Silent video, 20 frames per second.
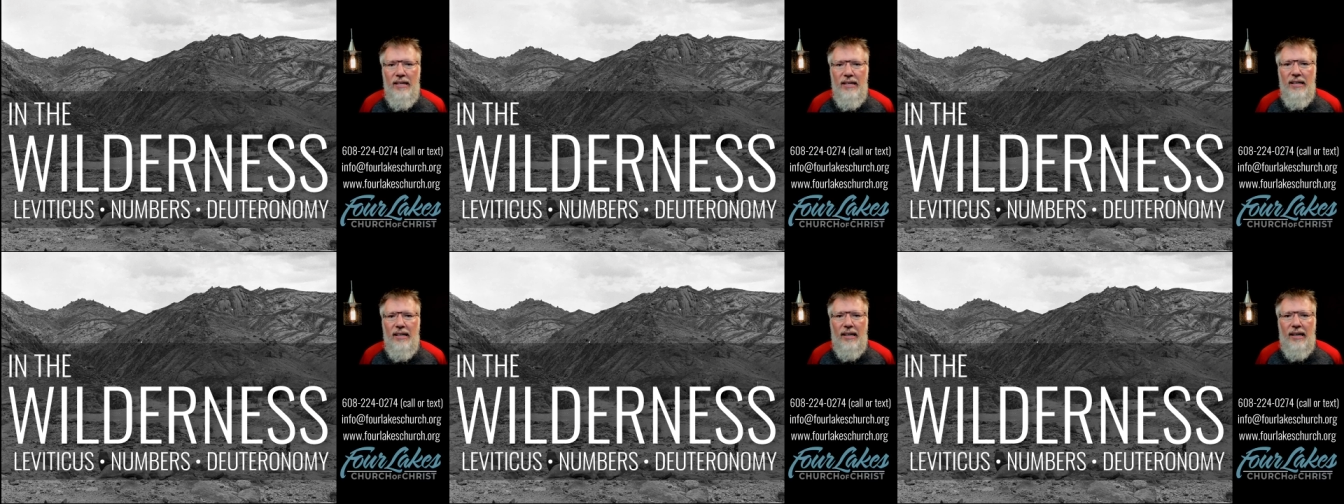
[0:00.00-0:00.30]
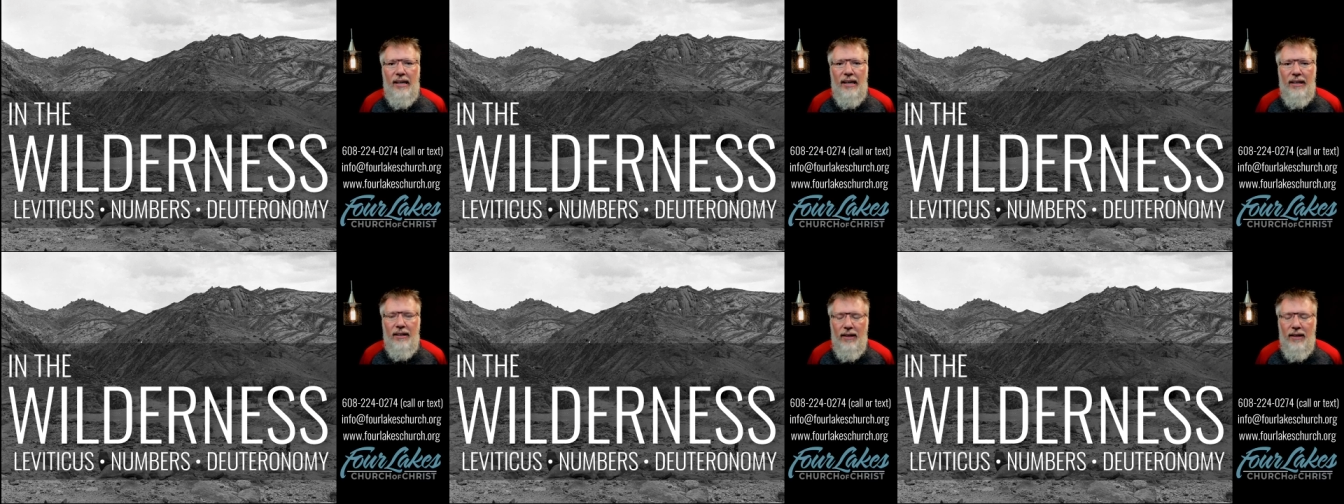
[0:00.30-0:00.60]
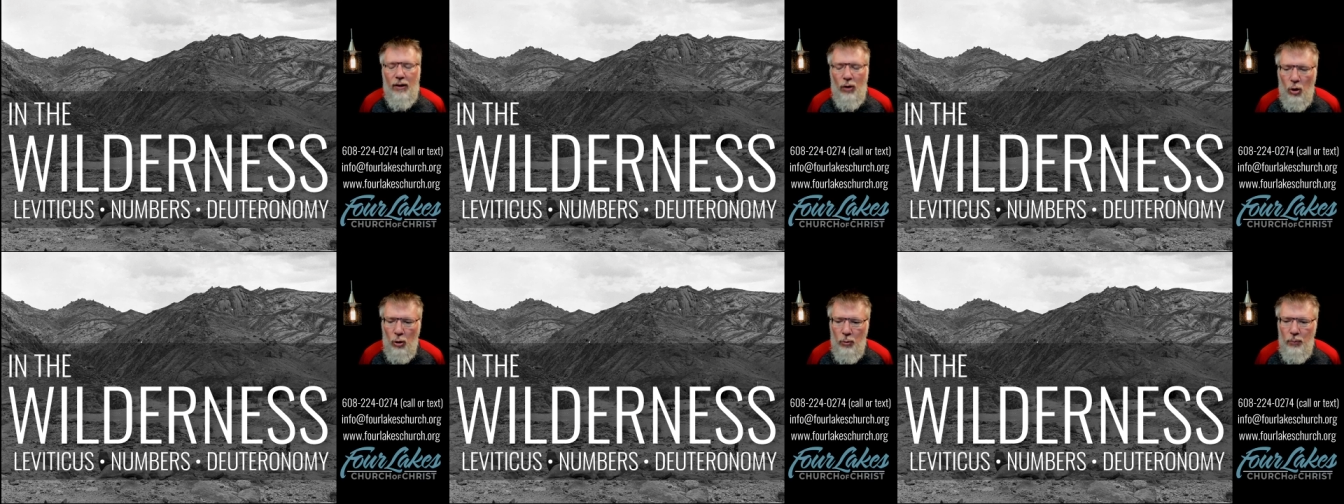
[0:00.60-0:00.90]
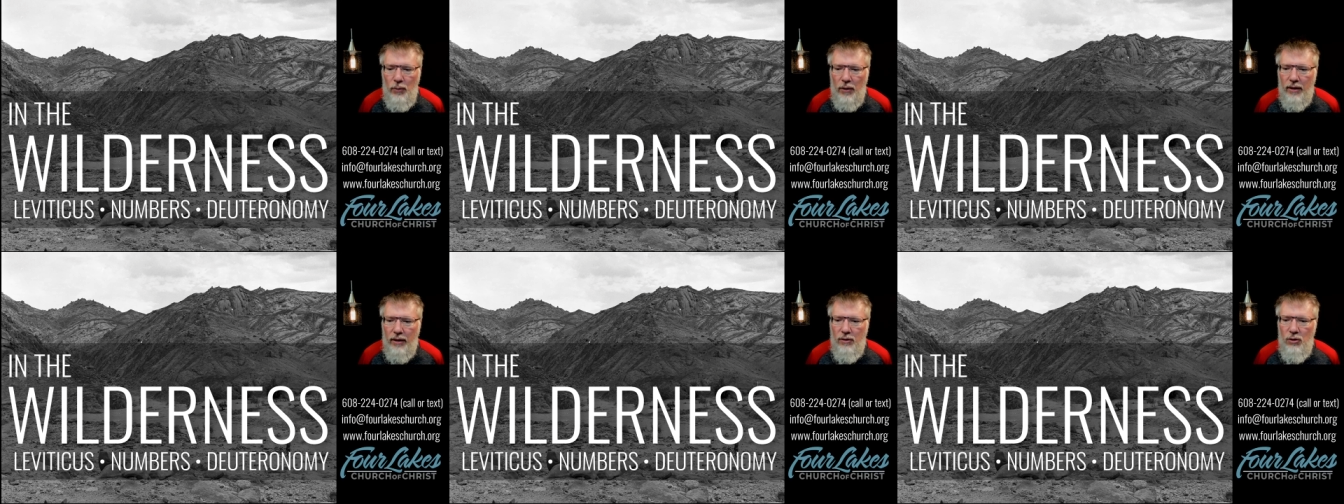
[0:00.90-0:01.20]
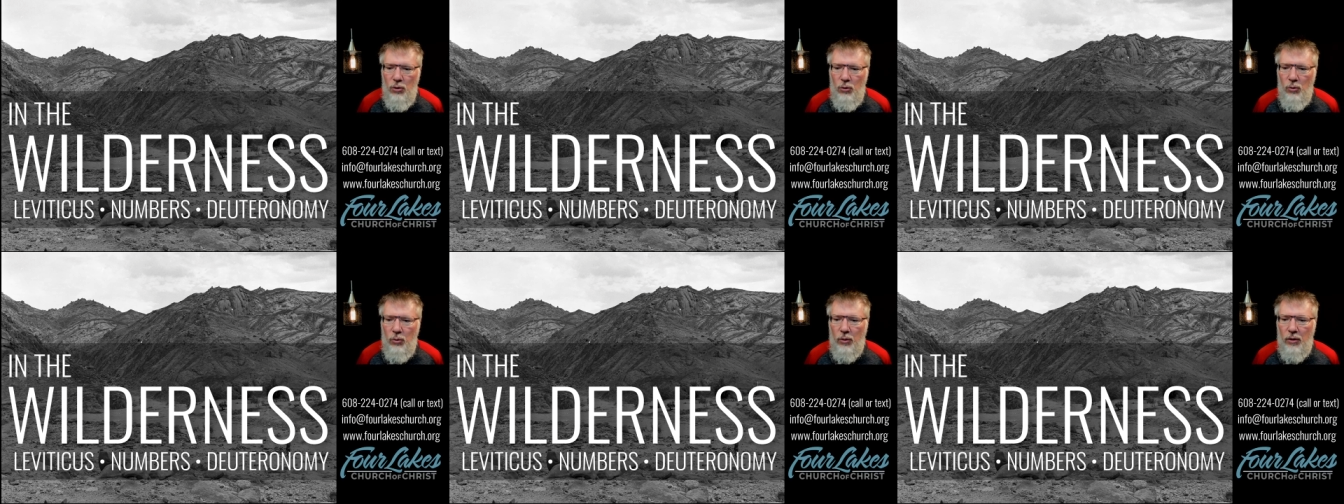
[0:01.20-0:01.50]
and I hope that
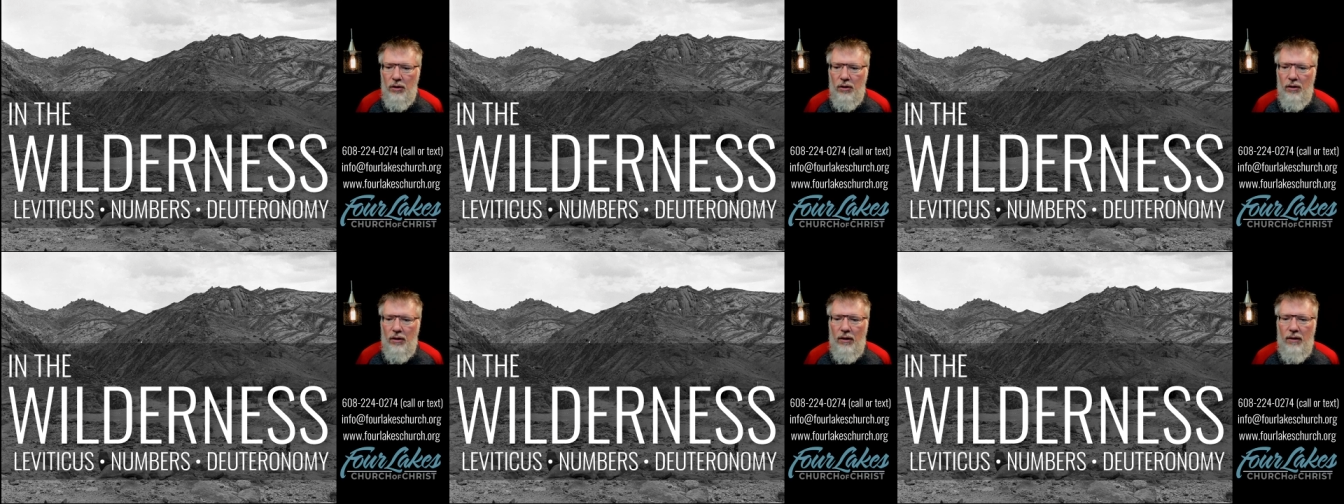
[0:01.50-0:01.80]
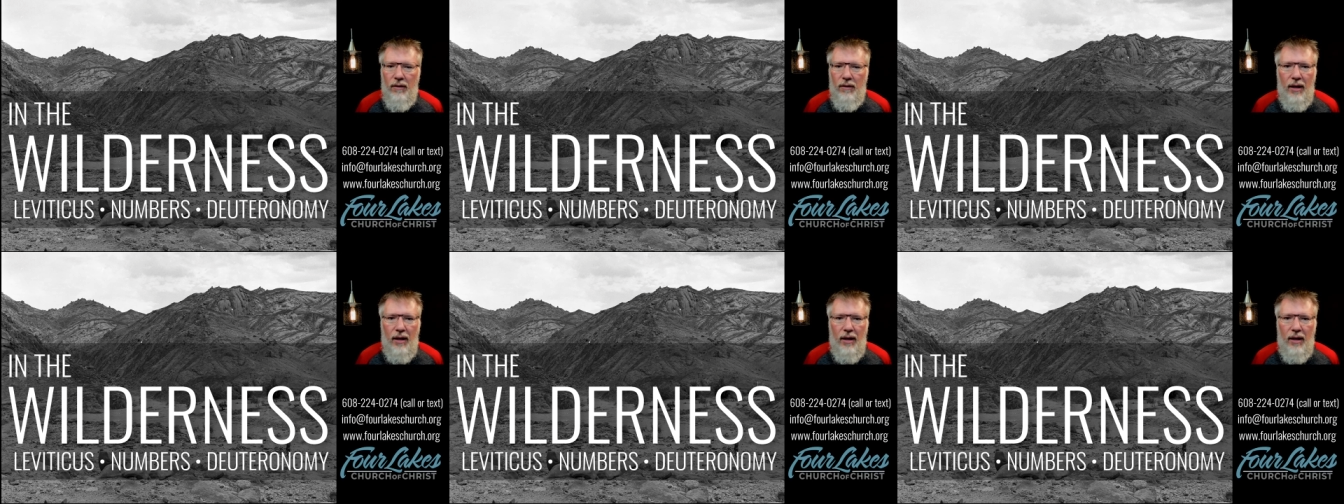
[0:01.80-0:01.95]
you were uh,